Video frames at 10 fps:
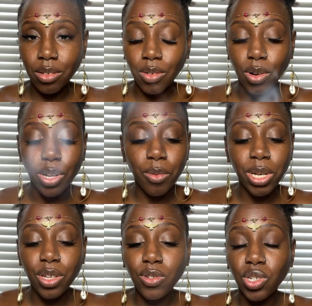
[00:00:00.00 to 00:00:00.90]
Or don't
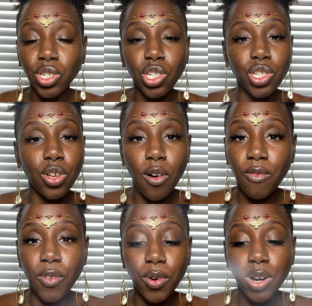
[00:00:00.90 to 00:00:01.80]
mean you should just go
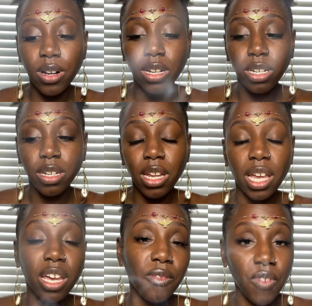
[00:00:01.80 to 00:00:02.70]
for it
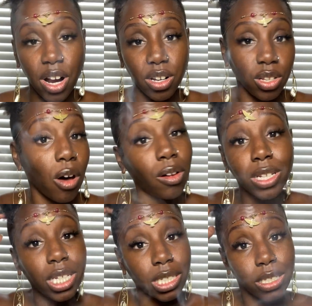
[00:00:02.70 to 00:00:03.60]
head first, all
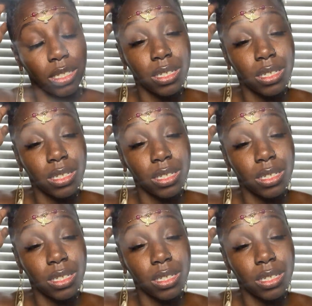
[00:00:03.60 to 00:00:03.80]
in.